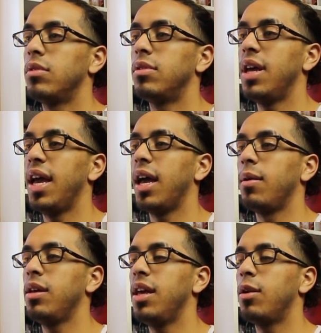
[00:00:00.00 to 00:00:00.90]
Damn,
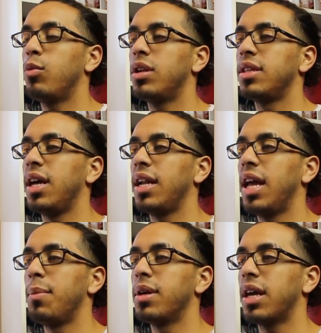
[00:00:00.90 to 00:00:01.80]
he hit him with a
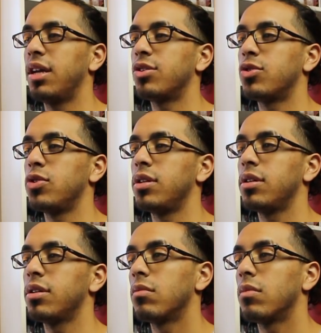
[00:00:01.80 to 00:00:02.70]
dynamic entry.
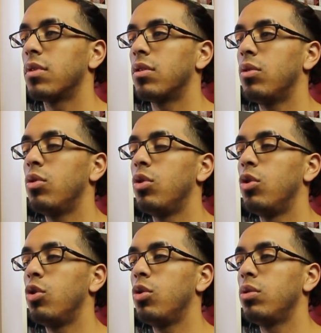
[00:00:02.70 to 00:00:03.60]

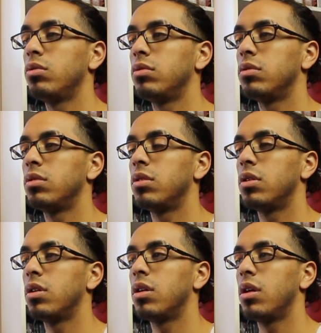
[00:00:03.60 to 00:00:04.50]
Ooh.
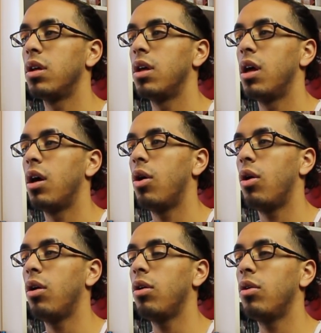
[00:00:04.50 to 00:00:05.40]

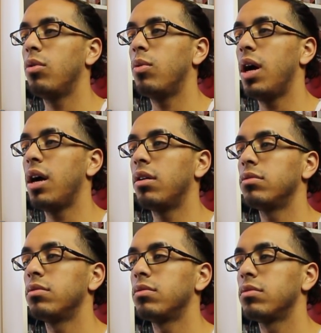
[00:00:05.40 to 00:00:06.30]
Oh,
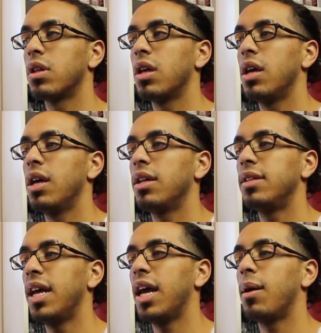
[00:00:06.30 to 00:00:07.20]
wow.
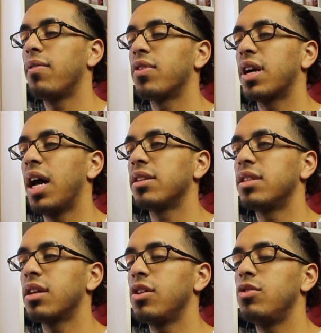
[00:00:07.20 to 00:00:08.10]
Damn, I forgot
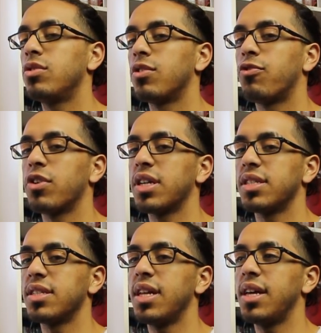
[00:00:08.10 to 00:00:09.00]
she could use the freaking
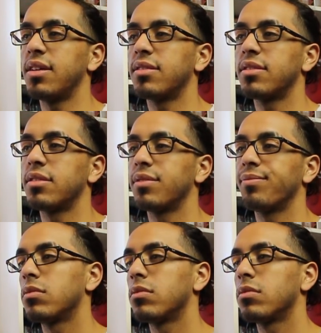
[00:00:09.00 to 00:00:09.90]
snakes.
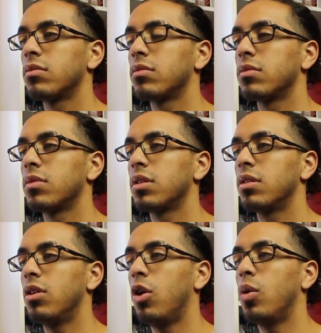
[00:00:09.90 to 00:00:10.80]

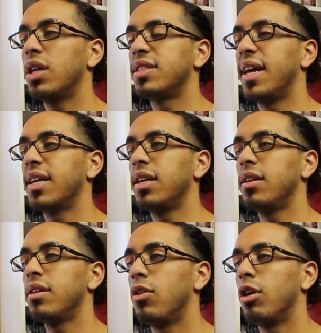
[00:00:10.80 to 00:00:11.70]
Oh, that's
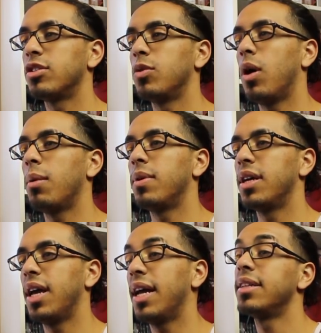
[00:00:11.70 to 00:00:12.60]
Denki. Oh, that's
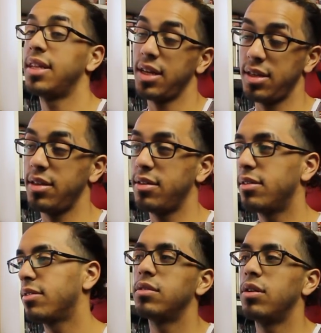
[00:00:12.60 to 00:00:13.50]
Iwabe and Denki.
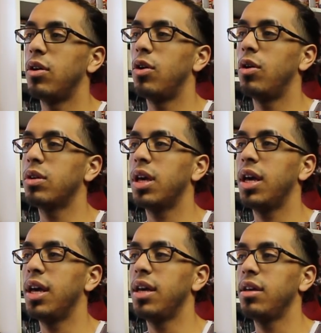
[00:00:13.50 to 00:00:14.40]
Oh,
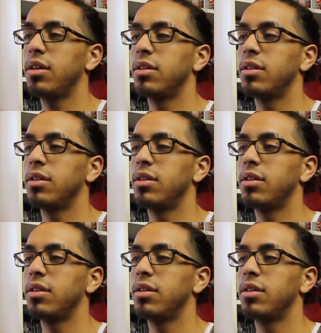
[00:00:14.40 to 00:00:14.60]
okay.